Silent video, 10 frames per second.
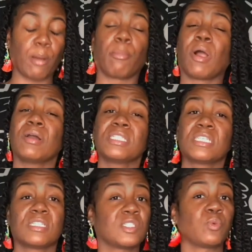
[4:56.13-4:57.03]
brought into
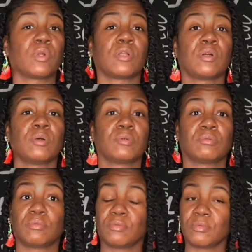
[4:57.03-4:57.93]
this world
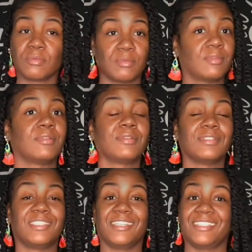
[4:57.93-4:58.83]

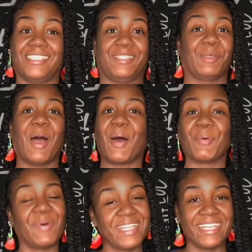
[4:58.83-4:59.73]
just all
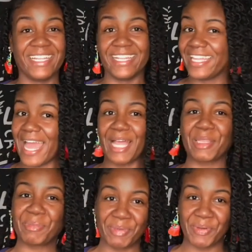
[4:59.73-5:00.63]
willy-nilly, out
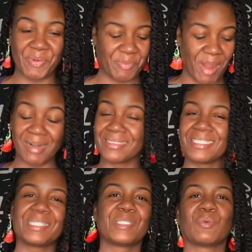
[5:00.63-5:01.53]
the blue. We brought into
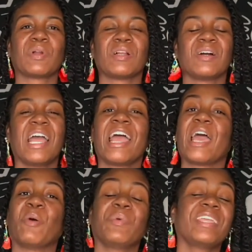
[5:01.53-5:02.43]
this world,
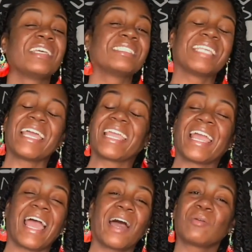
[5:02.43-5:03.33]
and we get taken
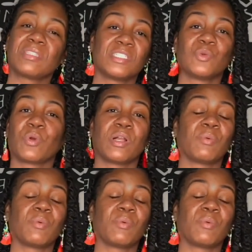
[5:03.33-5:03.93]
out this world